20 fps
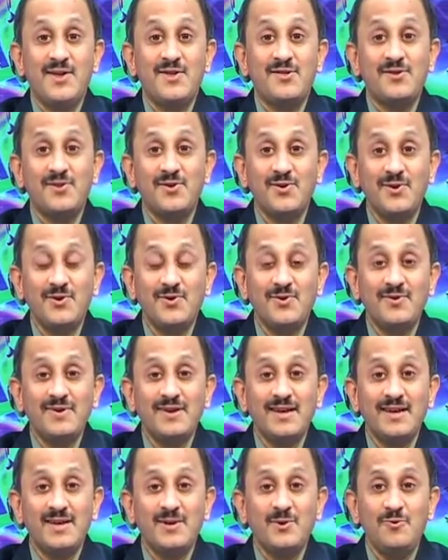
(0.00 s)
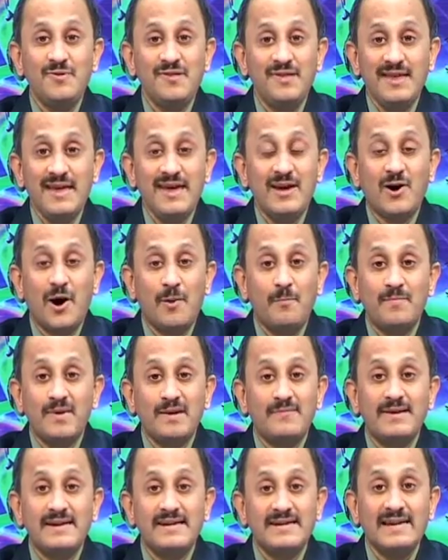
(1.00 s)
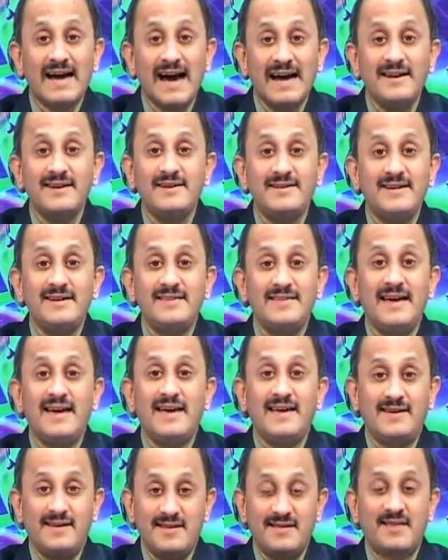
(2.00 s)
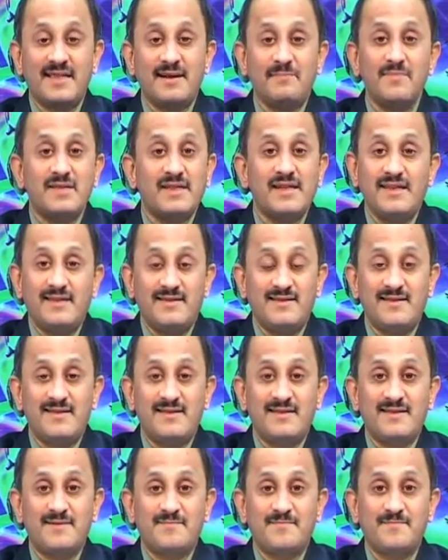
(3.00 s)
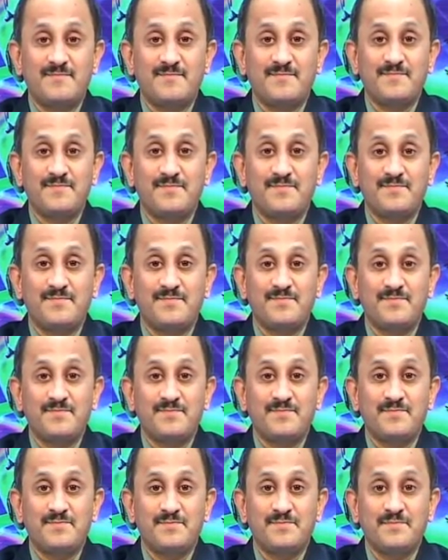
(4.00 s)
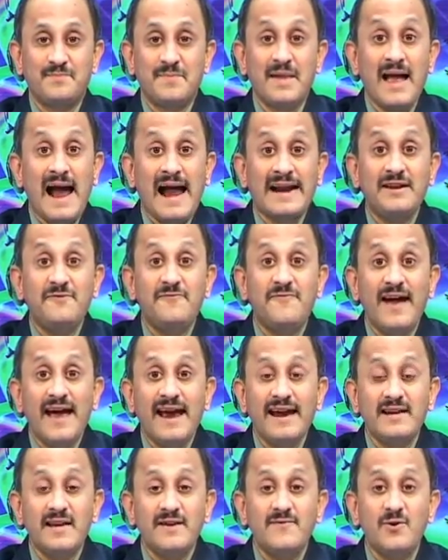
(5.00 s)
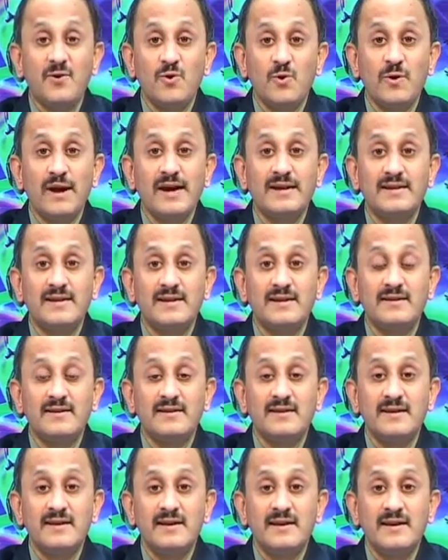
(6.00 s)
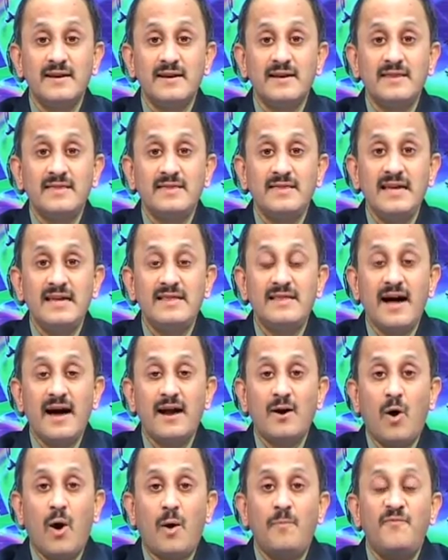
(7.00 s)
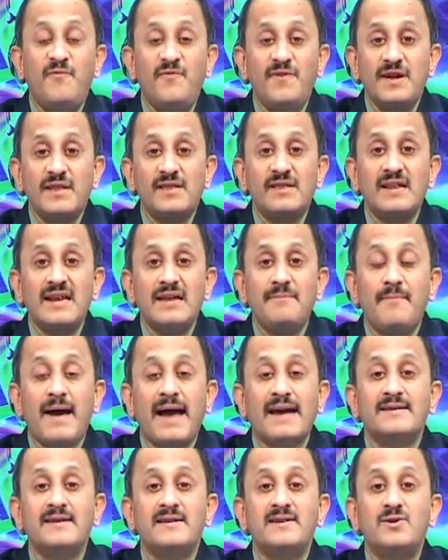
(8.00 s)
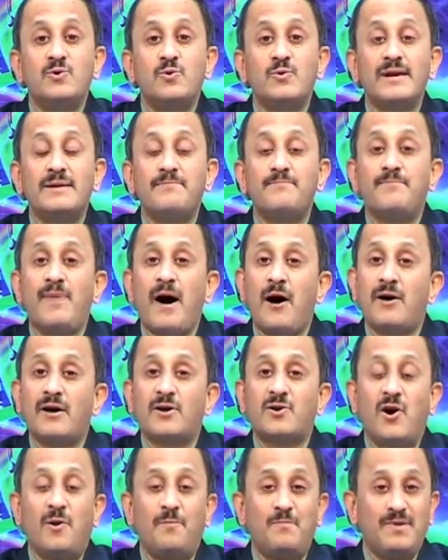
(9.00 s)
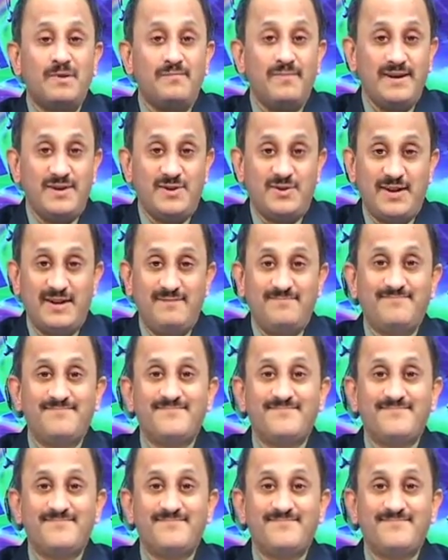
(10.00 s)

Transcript: So, you see complementarity there in some sense, and in fact, if you look at it, these are obviously magnitude and power complementary.